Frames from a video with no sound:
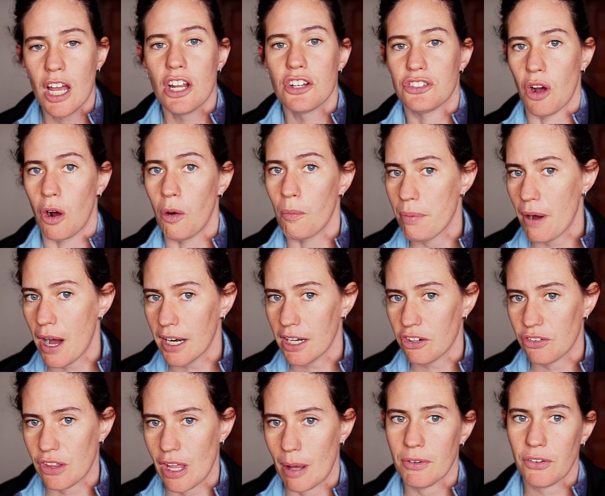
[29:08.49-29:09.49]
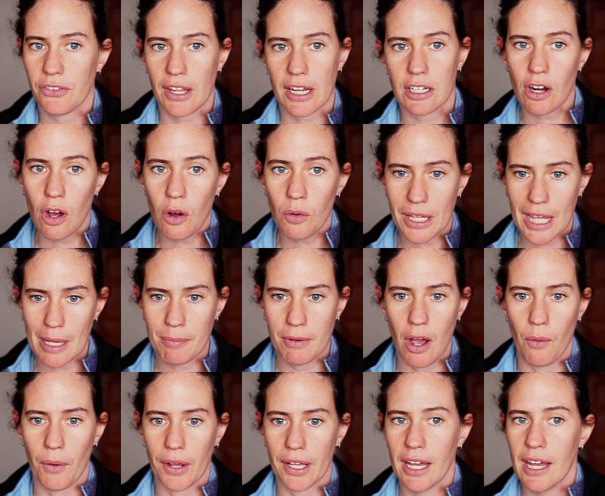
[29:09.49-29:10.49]
Don't punish them to say, no, keep
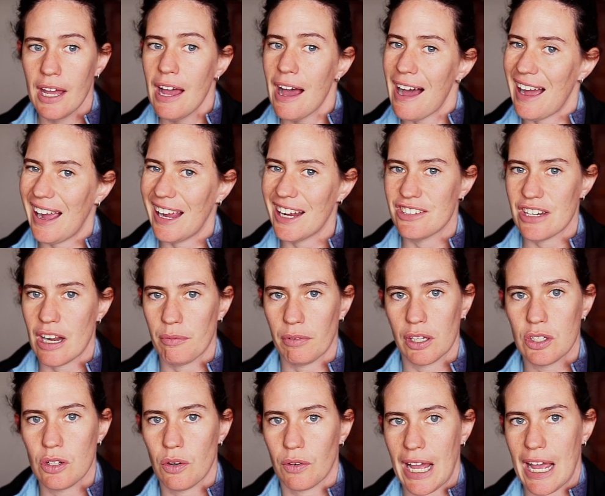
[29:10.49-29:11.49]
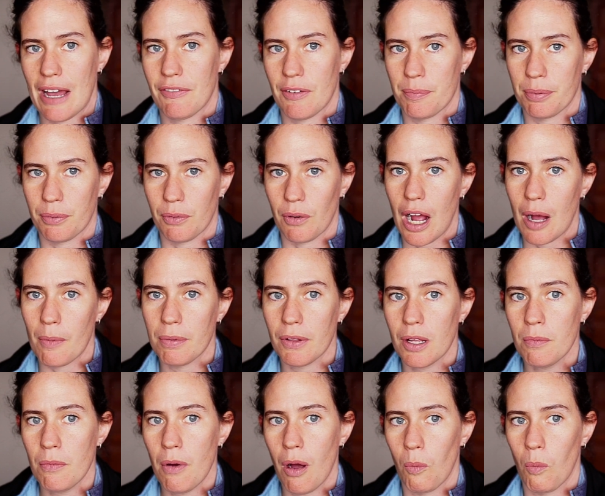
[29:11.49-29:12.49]
going. I generally don't have a
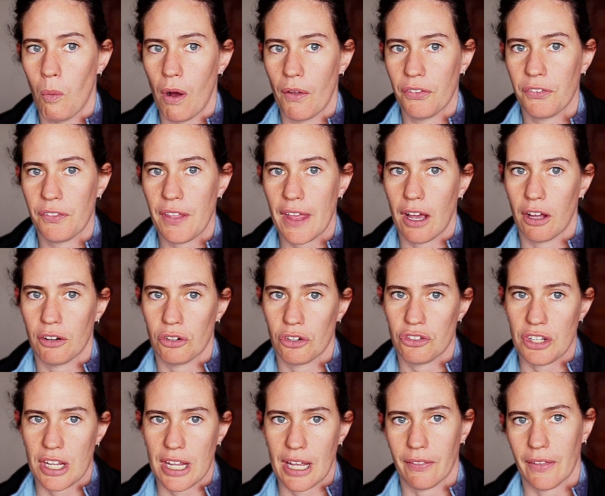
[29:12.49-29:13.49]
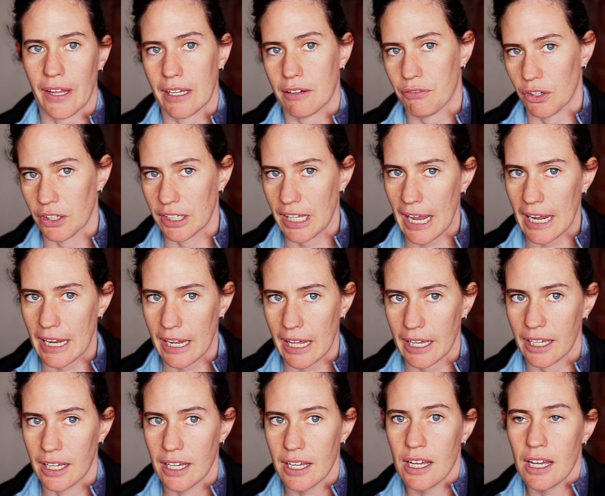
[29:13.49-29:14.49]
problem once they understand, like for
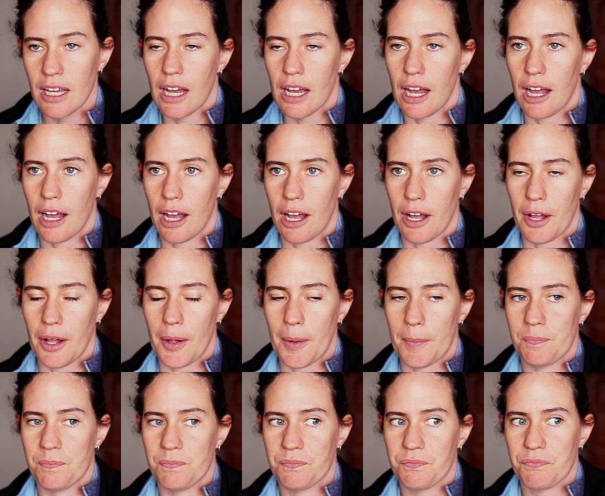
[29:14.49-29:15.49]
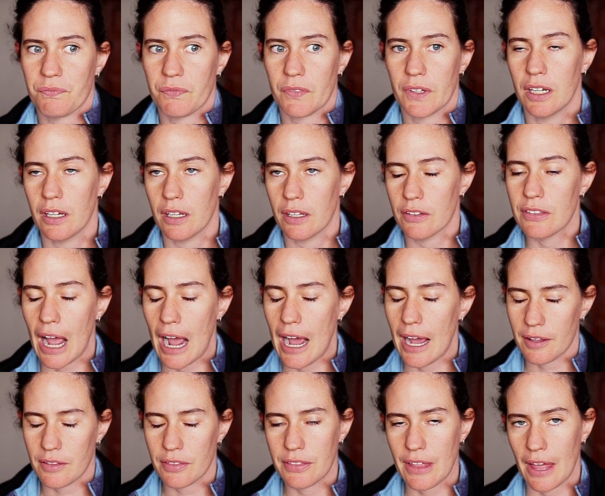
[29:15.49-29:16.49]
gating,
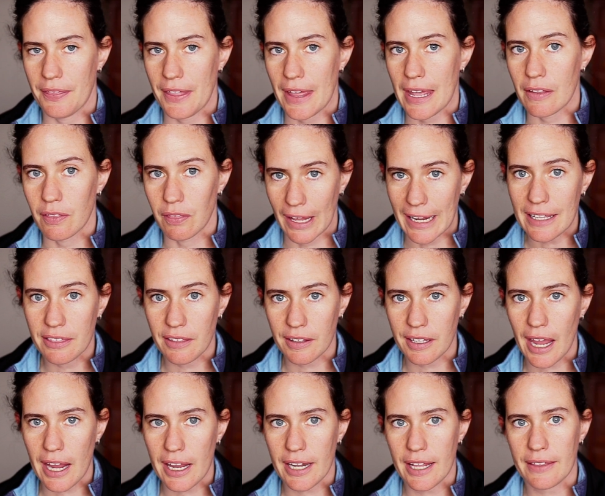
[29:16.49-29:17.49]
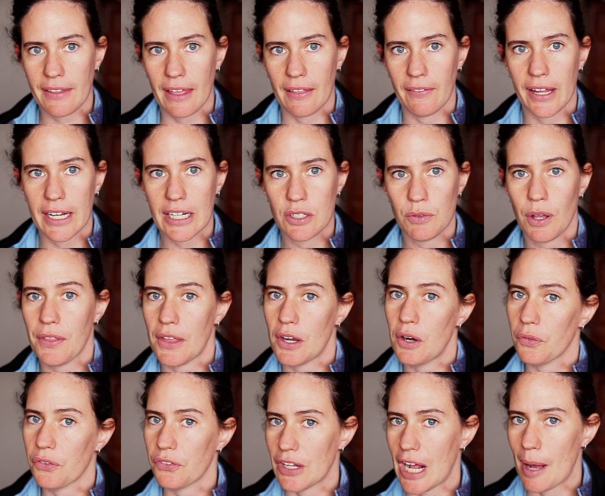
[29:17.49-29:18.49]
that they like the gating, they like doing it, they
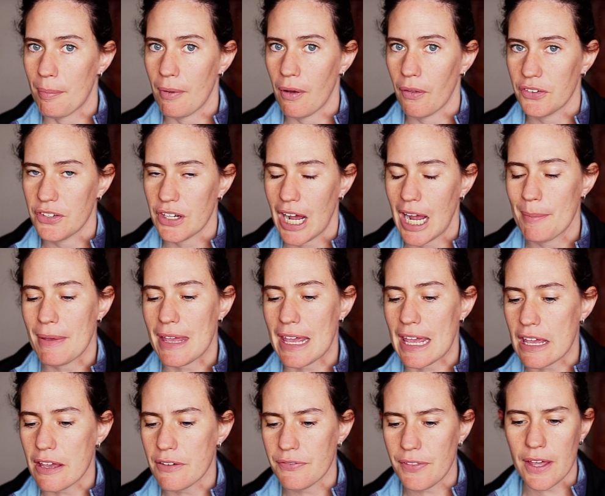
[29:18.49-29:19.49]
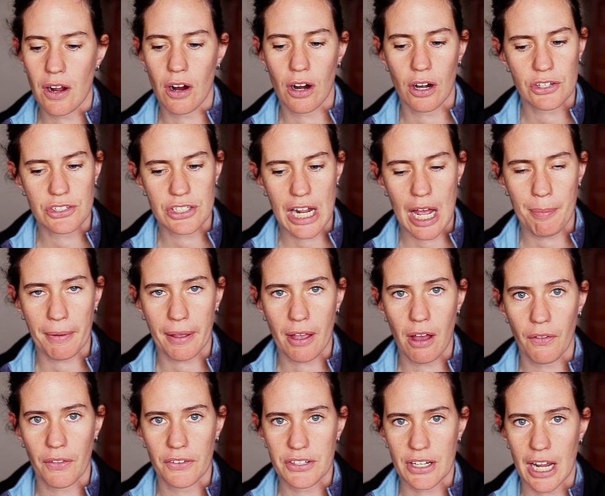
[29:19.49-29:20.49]
don't stop all the time. If they are stopping
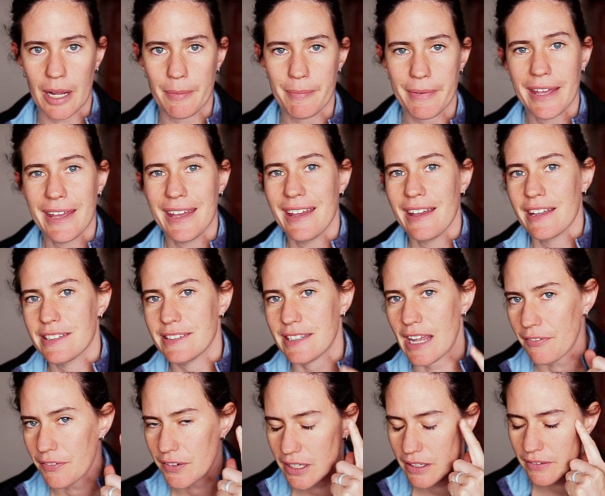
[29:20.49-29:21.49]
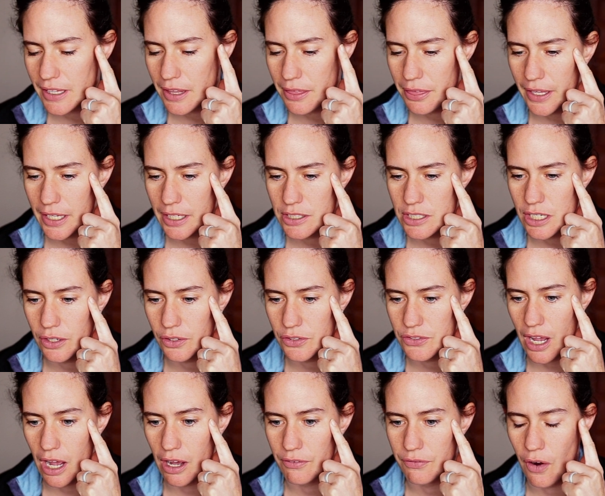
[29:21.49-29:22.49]
all the time, definitely think to
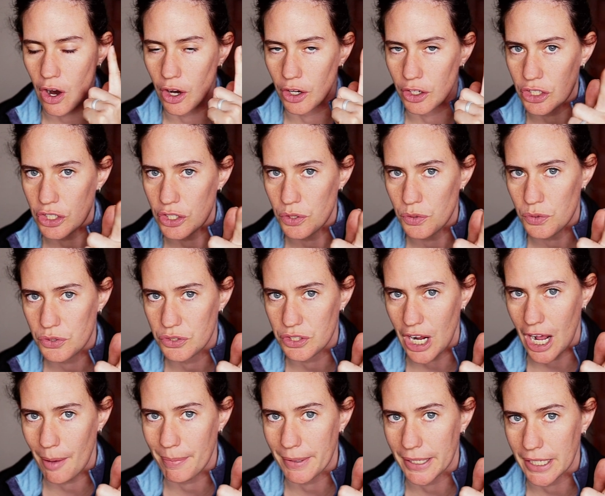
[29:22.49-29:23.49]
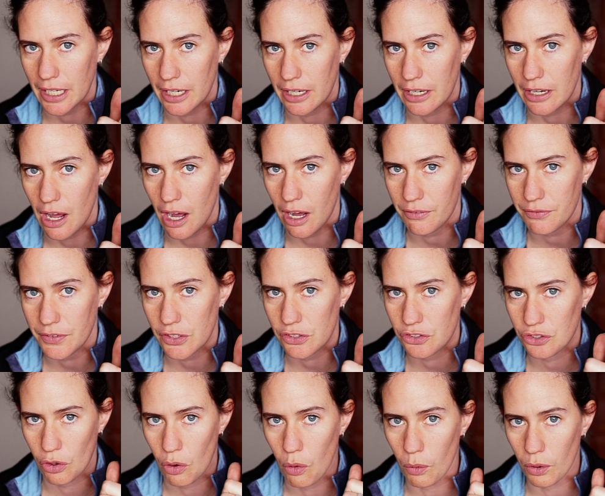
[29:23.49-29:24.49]
yourself, are you stopping enough? Is
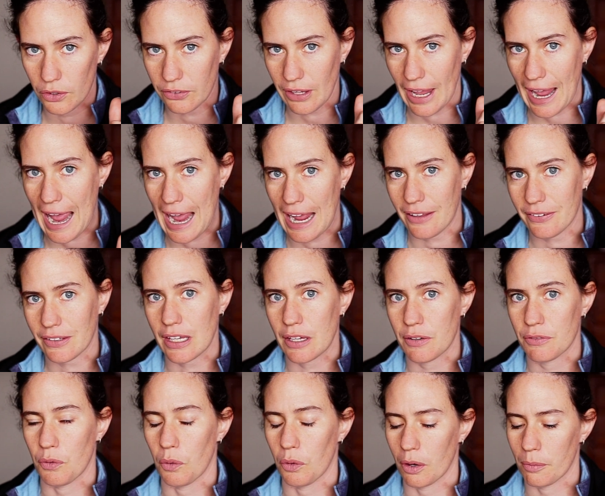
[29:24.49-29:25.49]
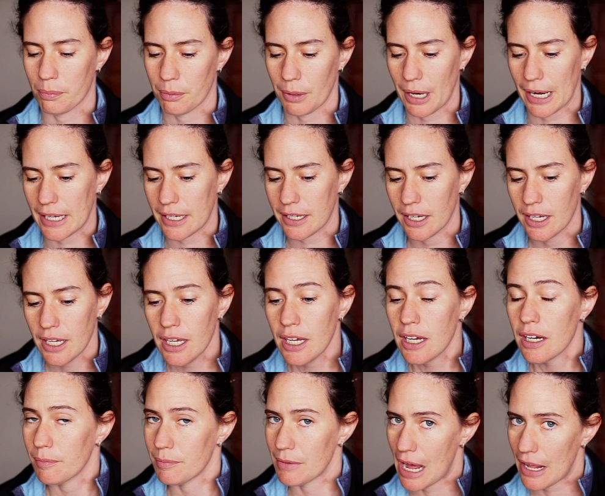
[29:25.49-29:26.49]
your horse asking for a break?
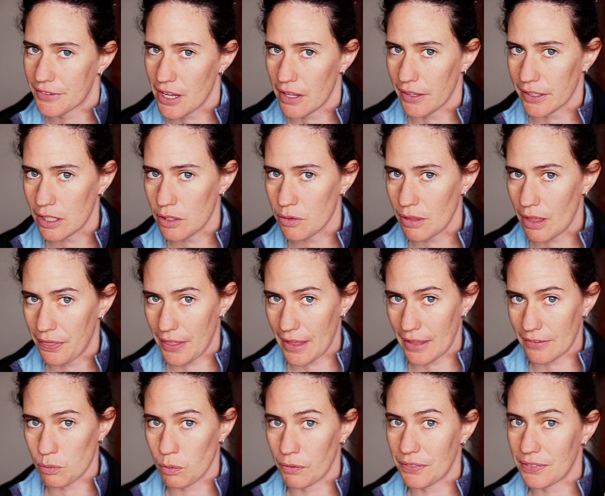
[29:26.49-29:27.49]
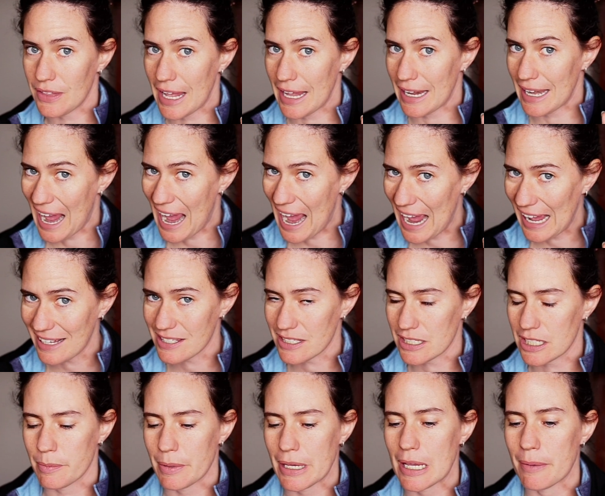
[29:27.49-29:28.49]
Not telling you that that's what it has
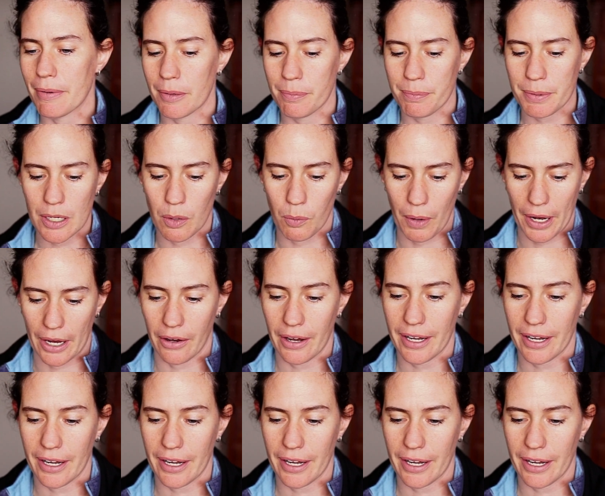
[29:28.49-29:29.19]
to be, but be aware.